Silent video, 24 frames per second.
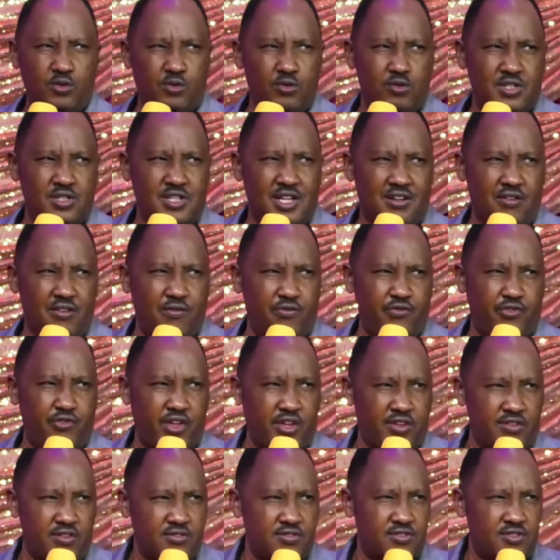to do certain
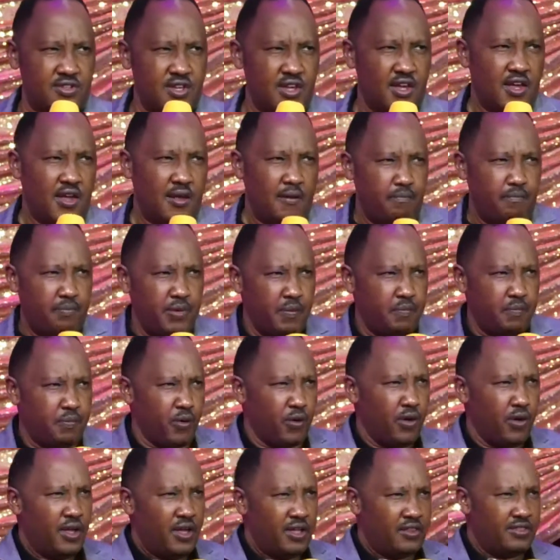things,
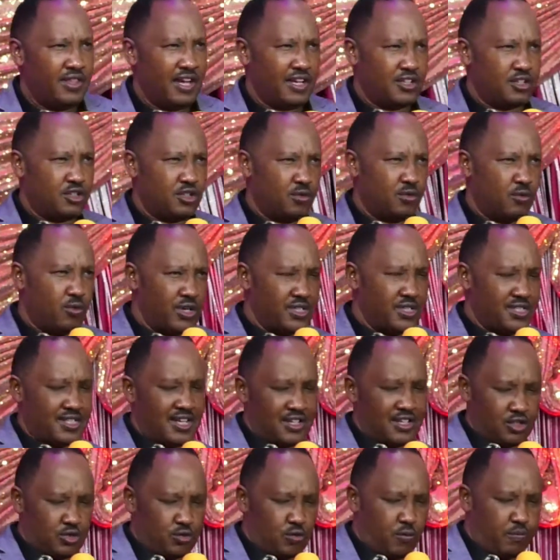people that request
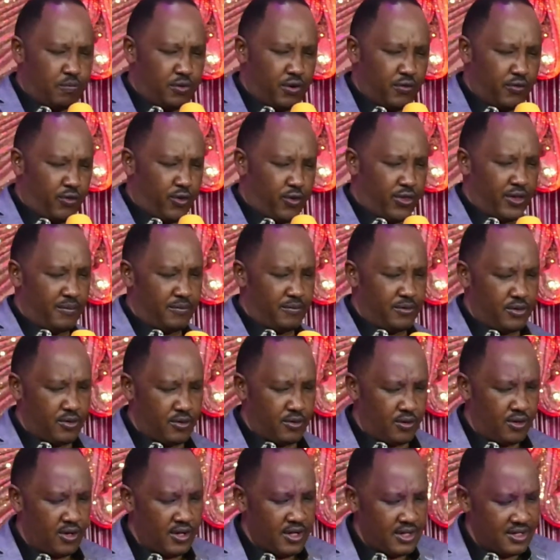us to pray for them. You
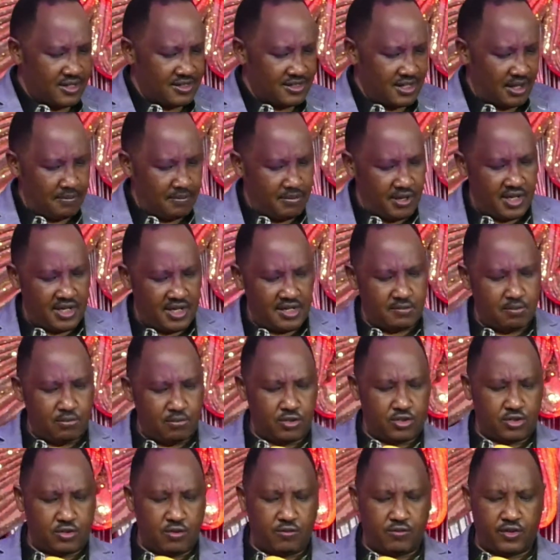know, I mean,
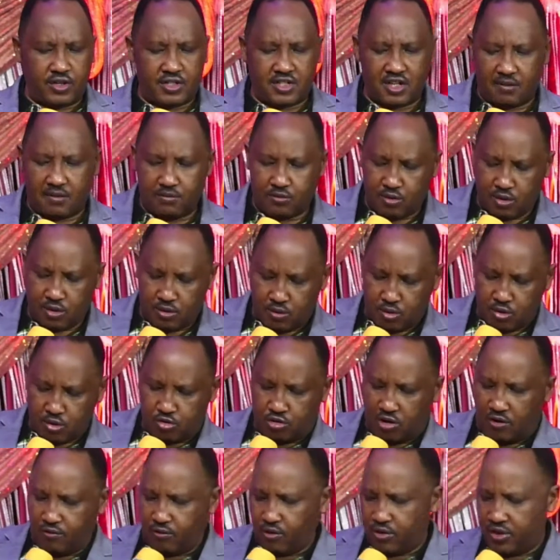most of the times when we
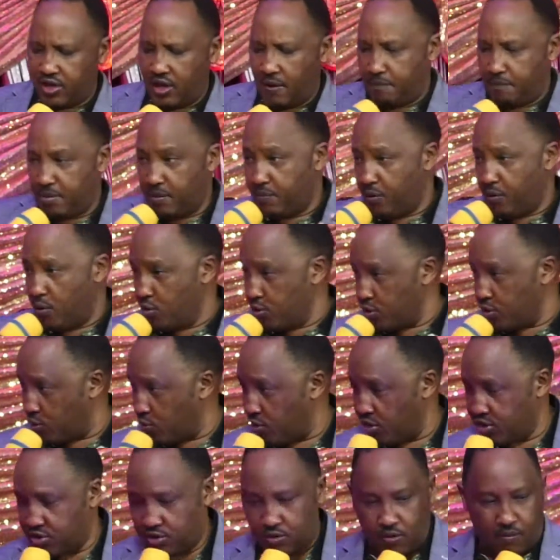travel, there are people who
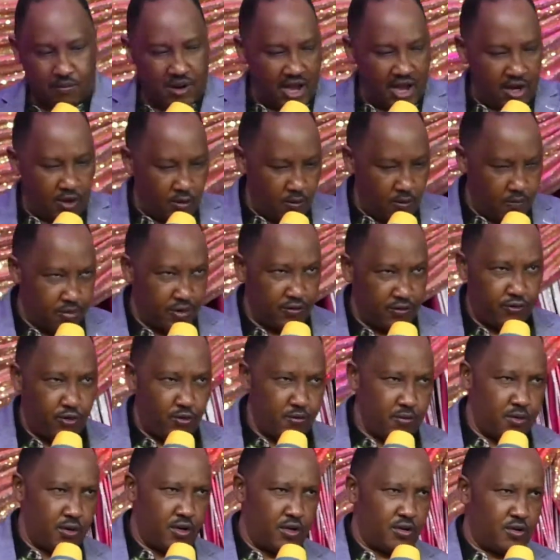request you, Michael, pray for
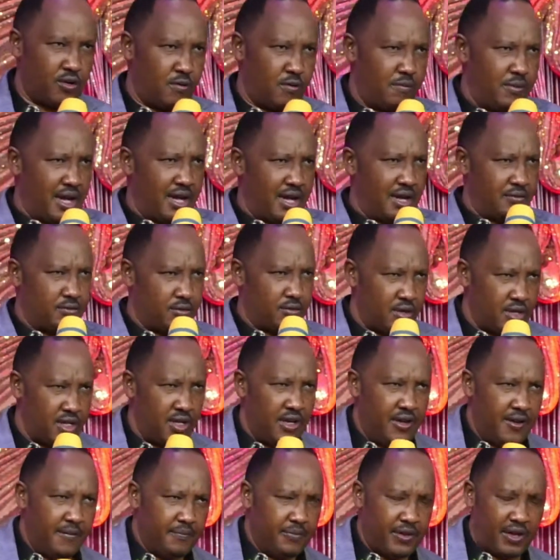me and God by God,
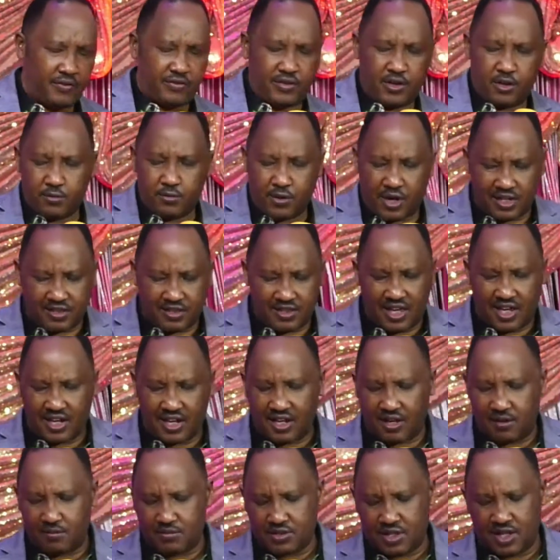and they write their
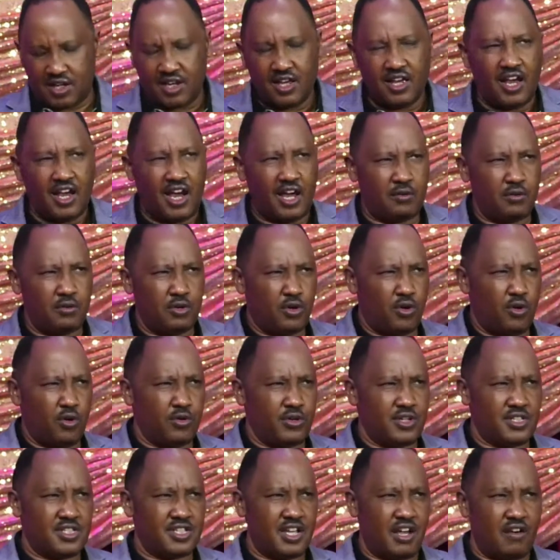names, and, and we
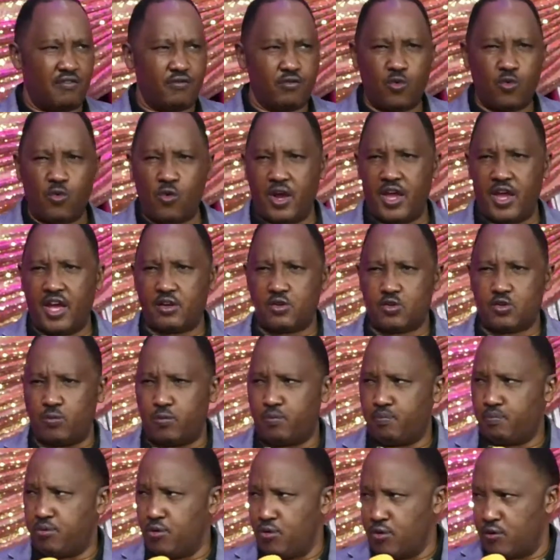always have where to
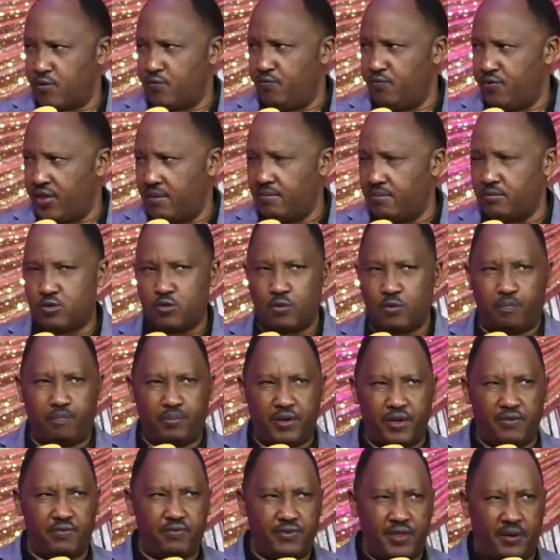put them, to
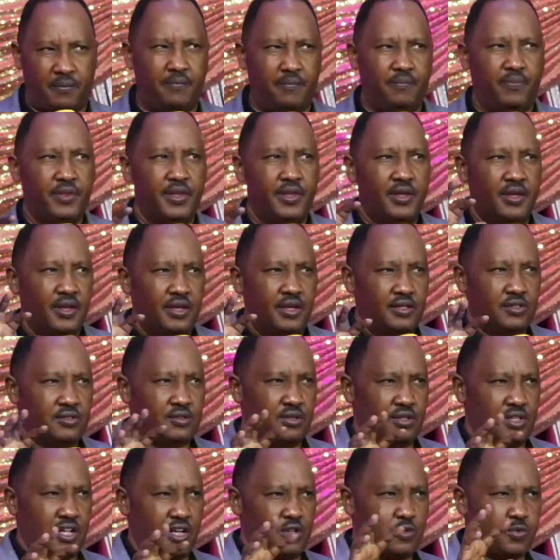pin them,
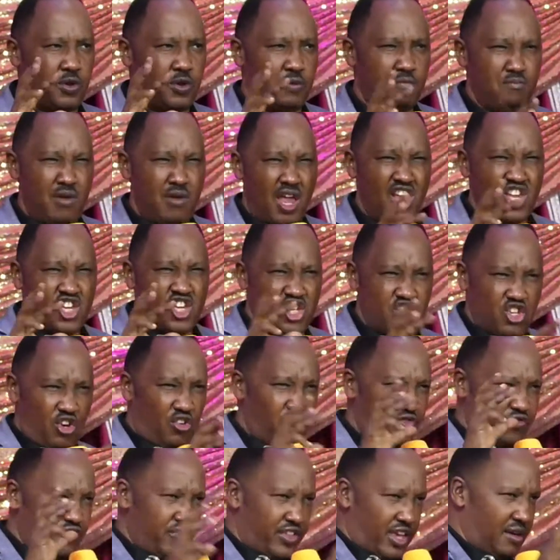so that we
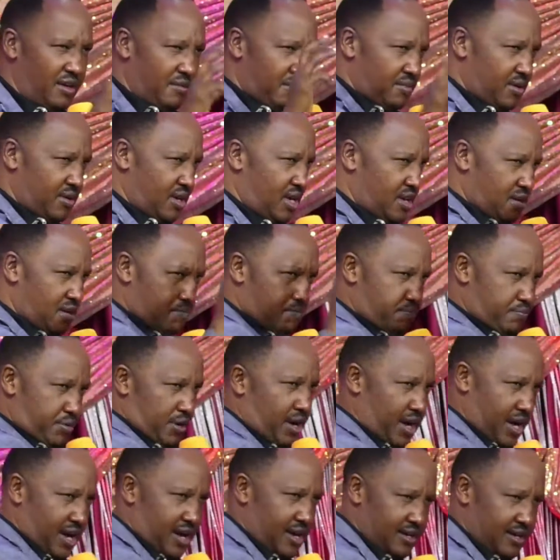mention them in
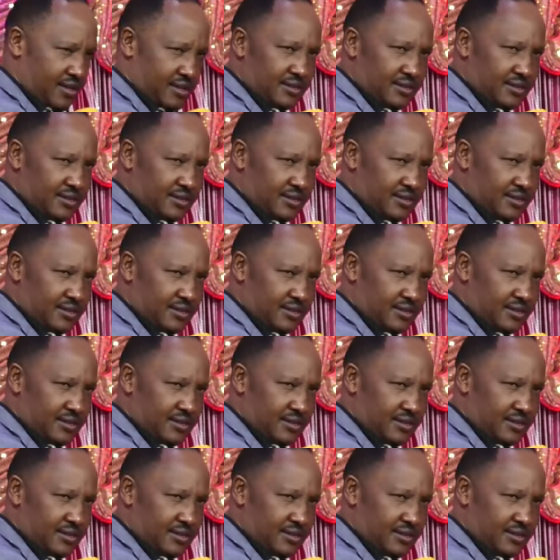prayer.